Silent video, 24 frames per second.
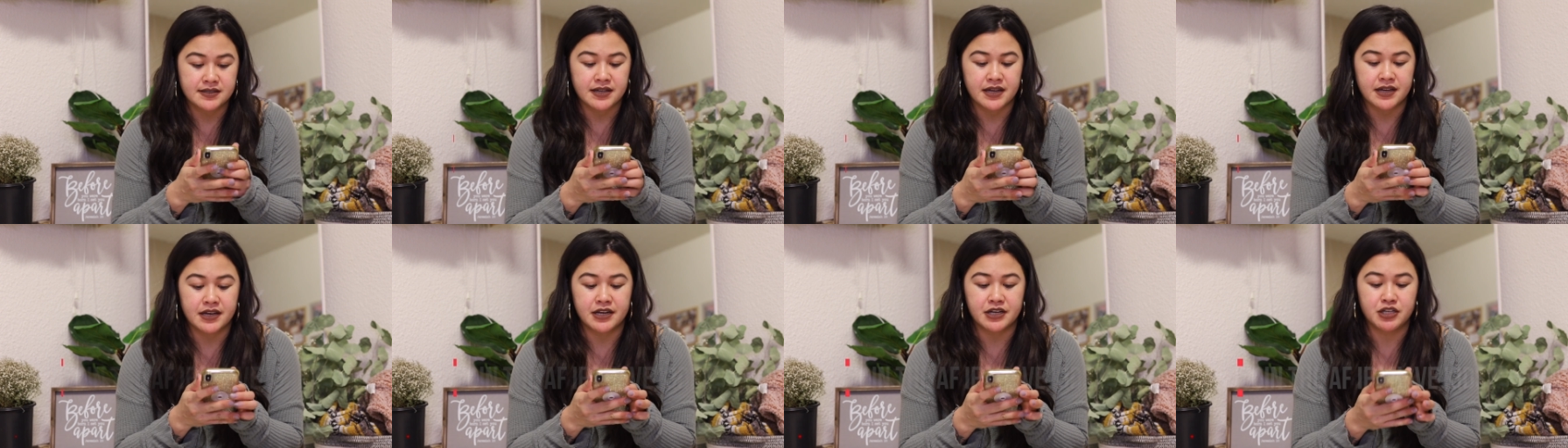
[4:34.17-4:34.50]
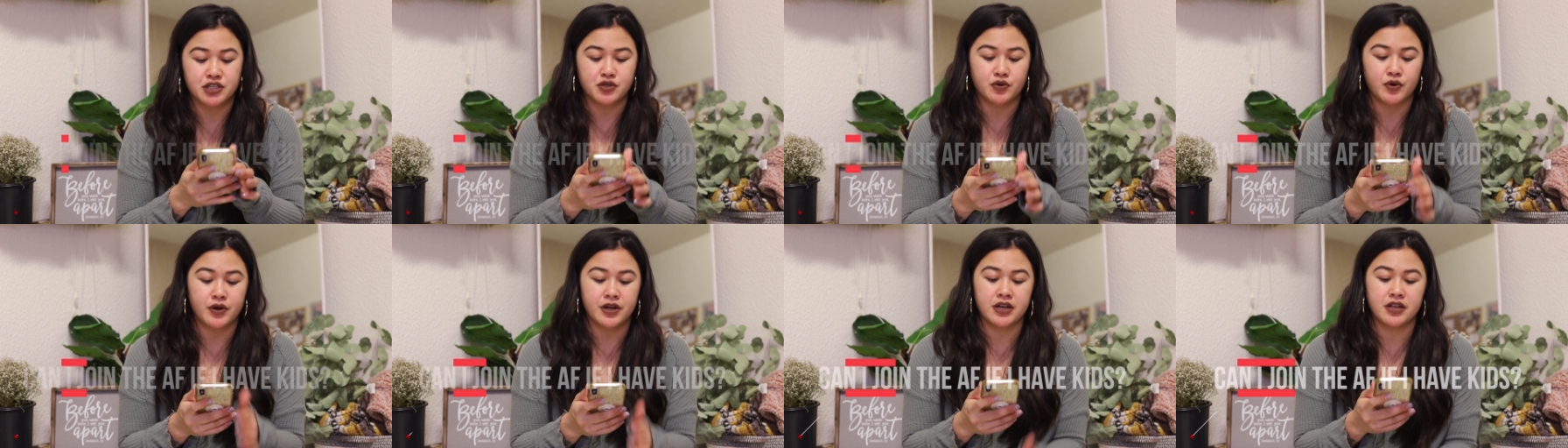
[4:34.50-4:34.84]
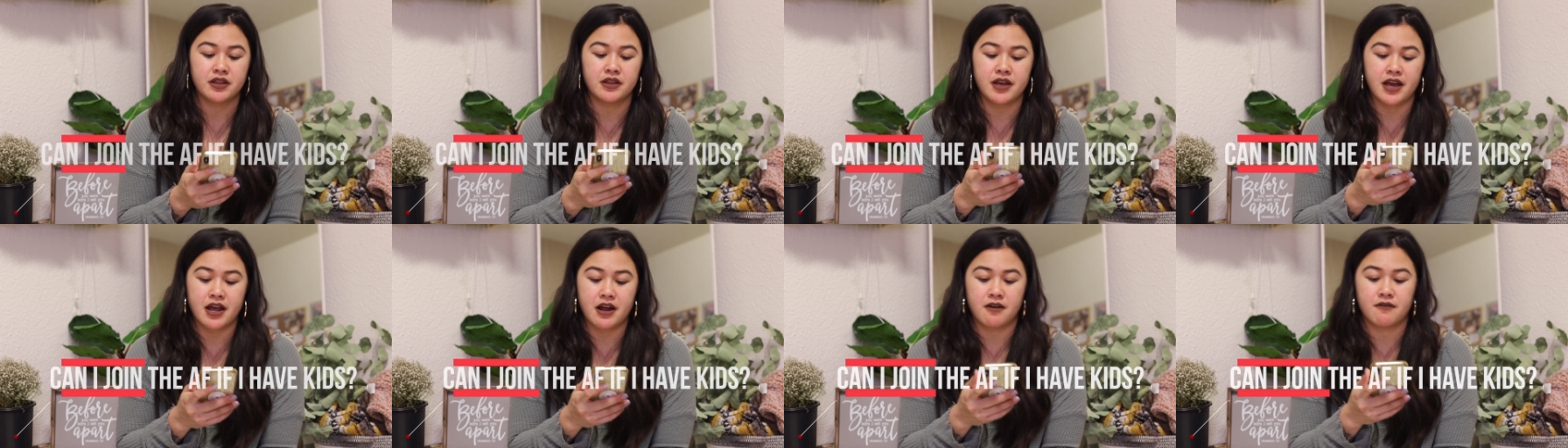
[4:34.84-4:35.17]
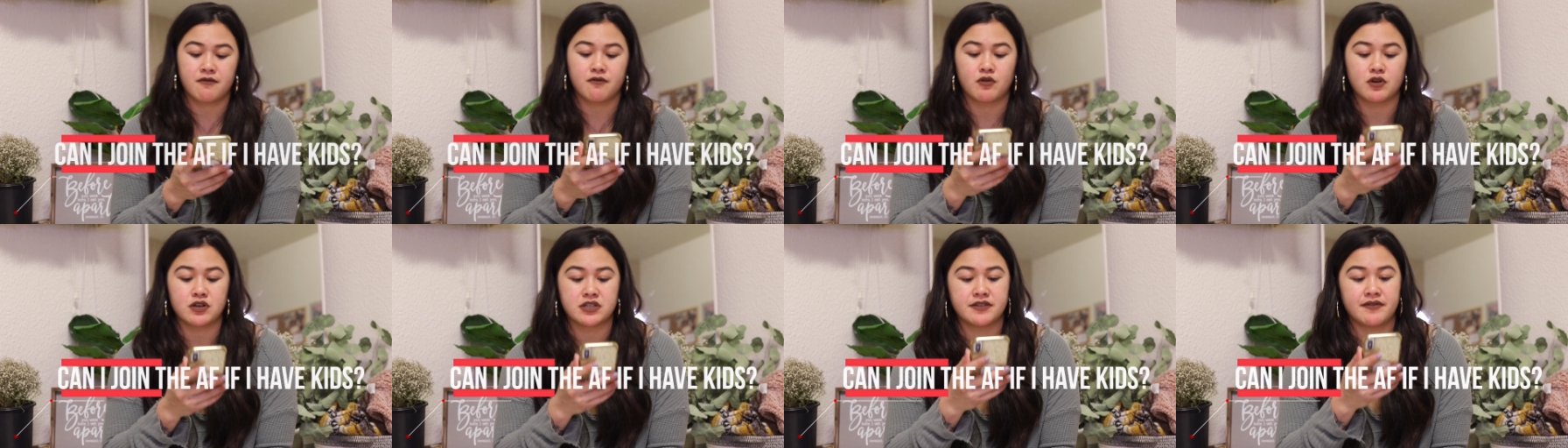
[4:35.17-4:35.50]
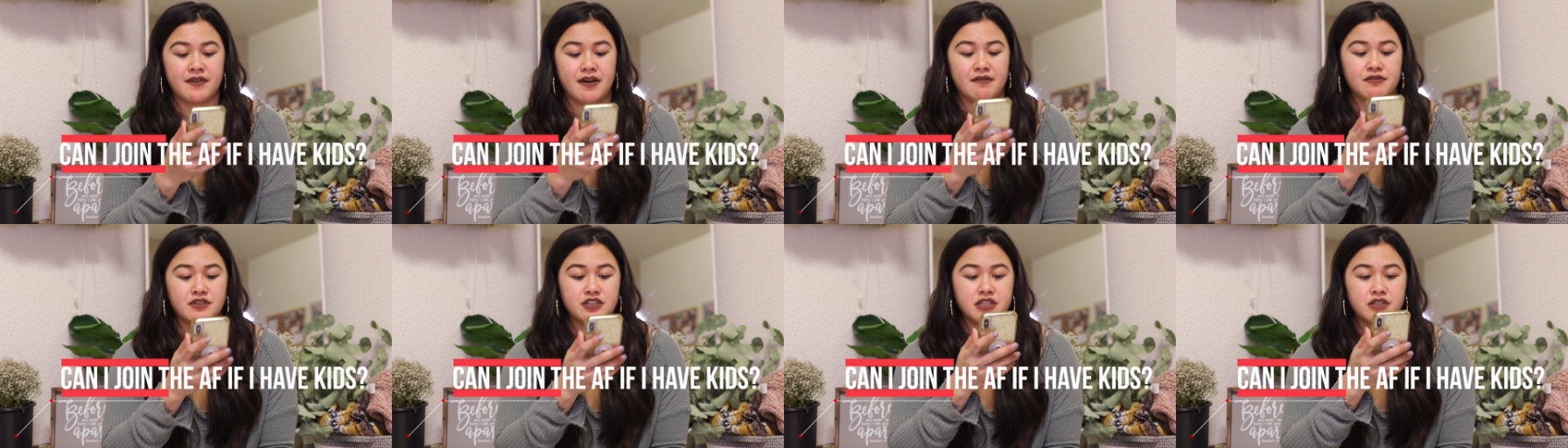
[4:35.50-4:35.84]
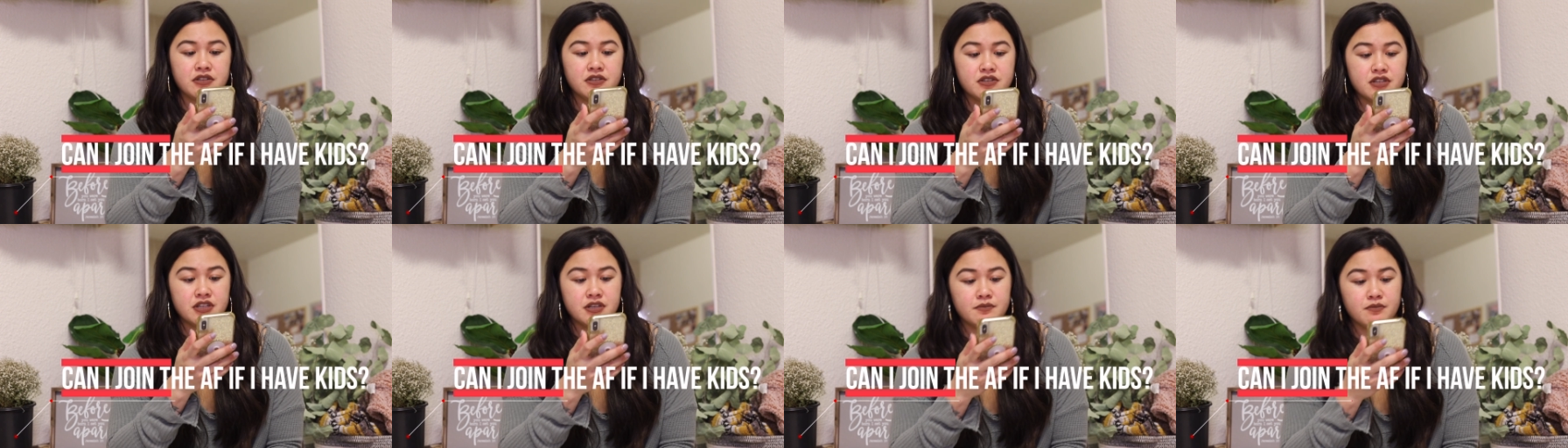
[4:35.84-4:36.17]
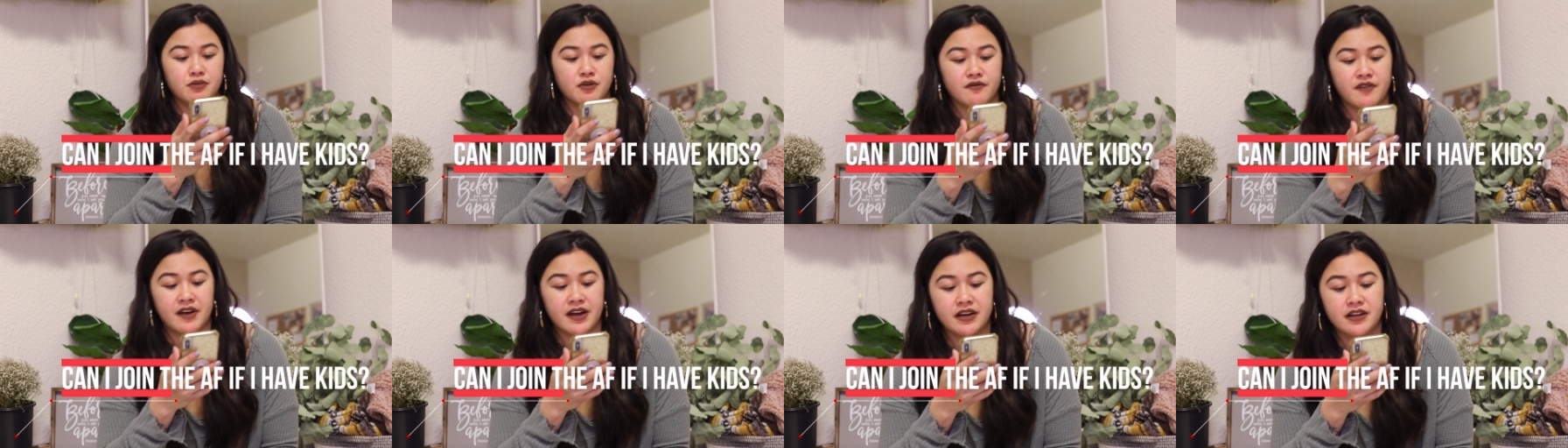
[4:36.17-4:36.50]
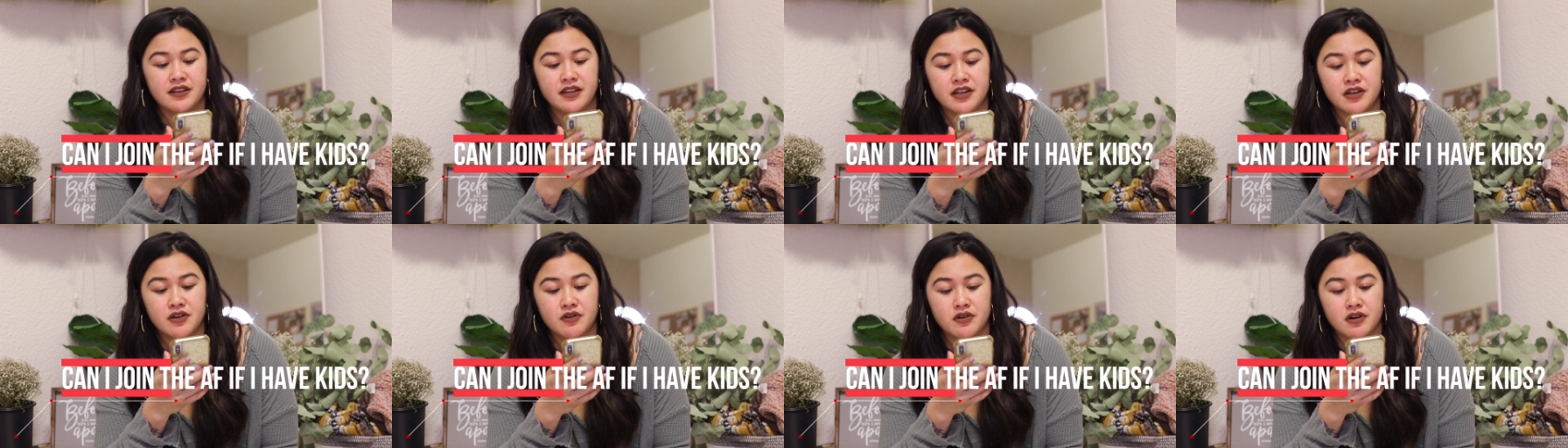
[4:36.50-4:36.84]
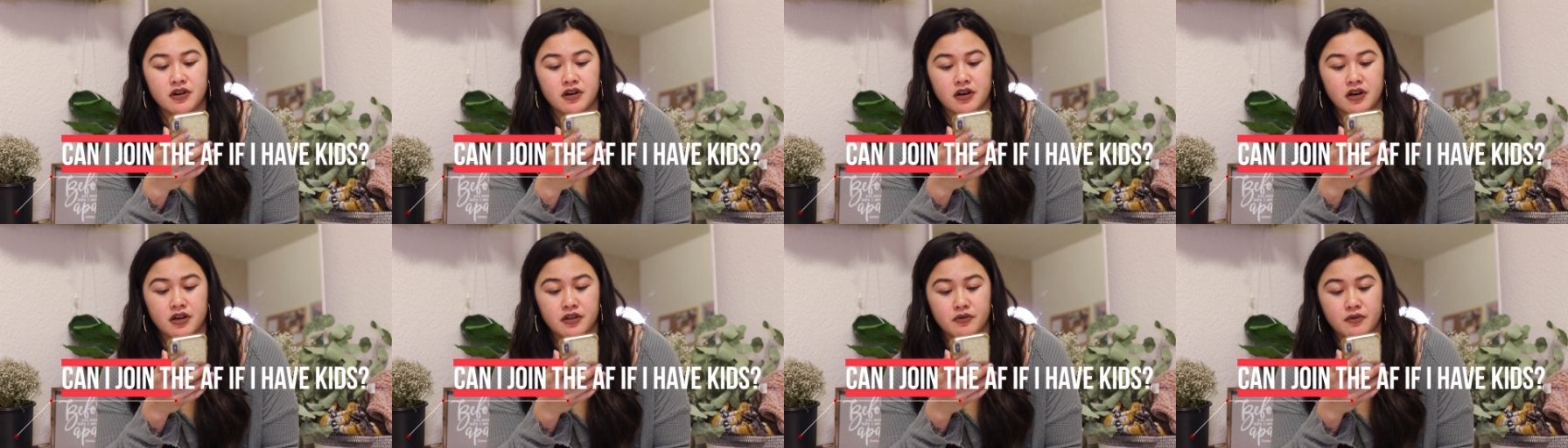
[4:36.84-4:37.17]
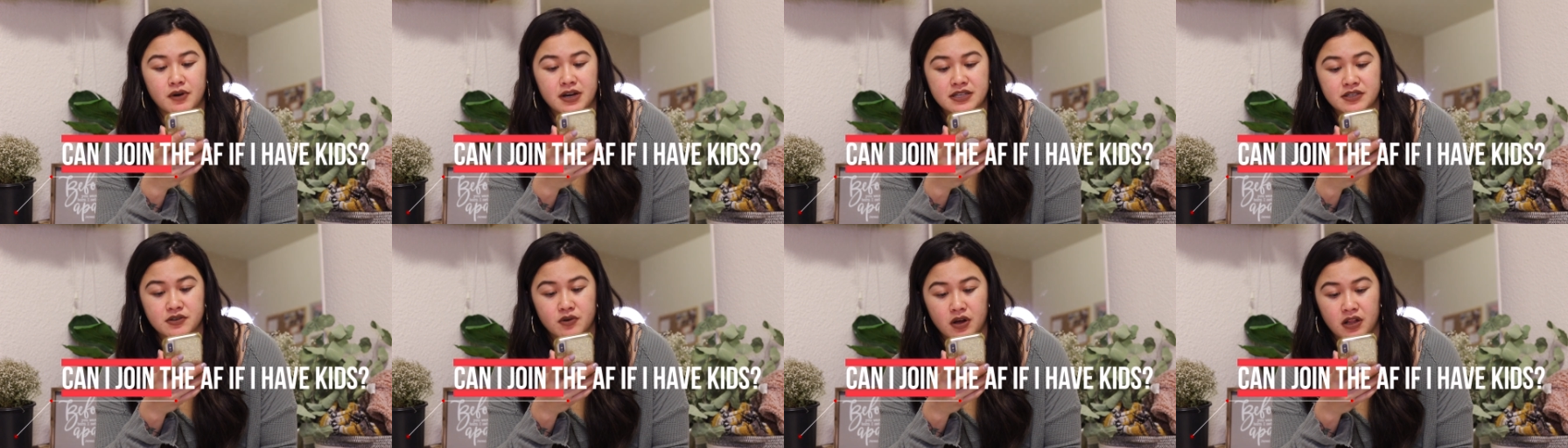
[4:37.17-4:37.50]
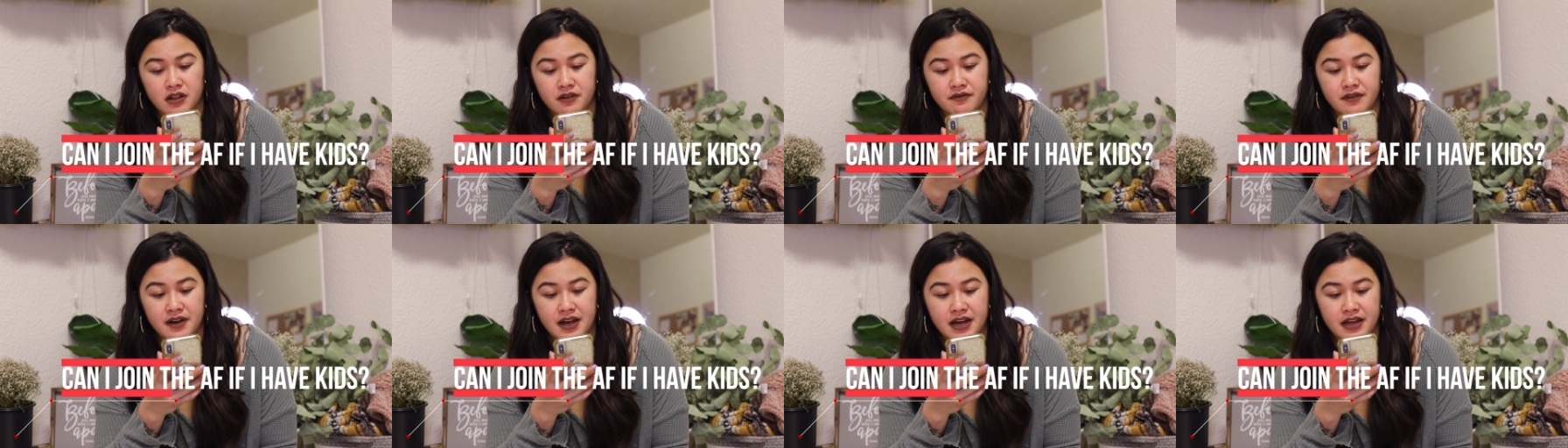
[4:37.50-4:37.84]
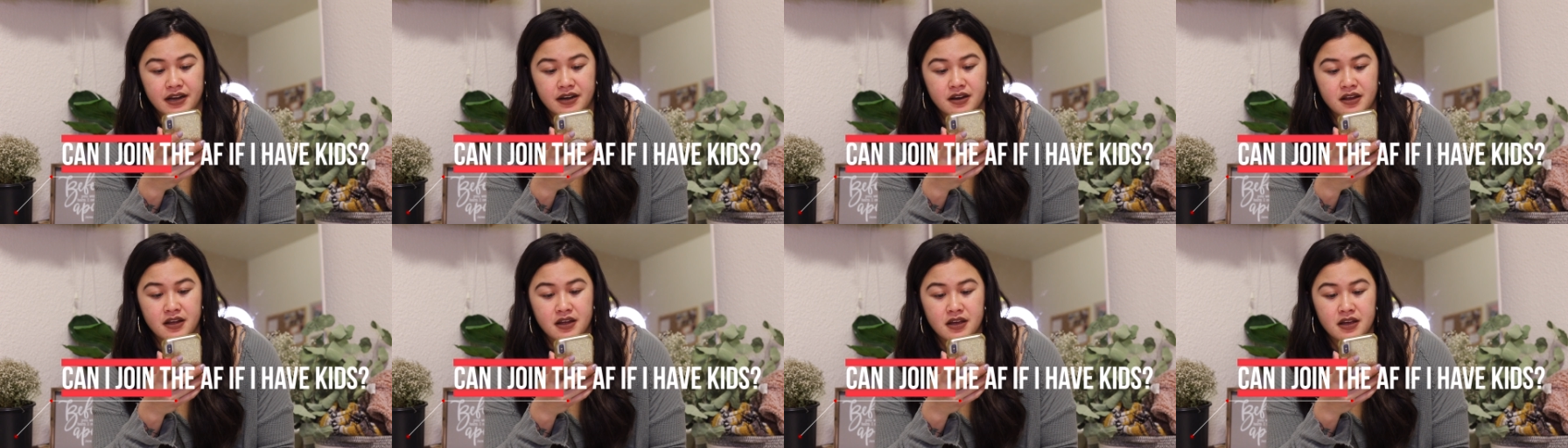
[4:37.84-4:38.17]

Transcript: Can I join in the Air Force if I have children, provided that you are otherwise qualified?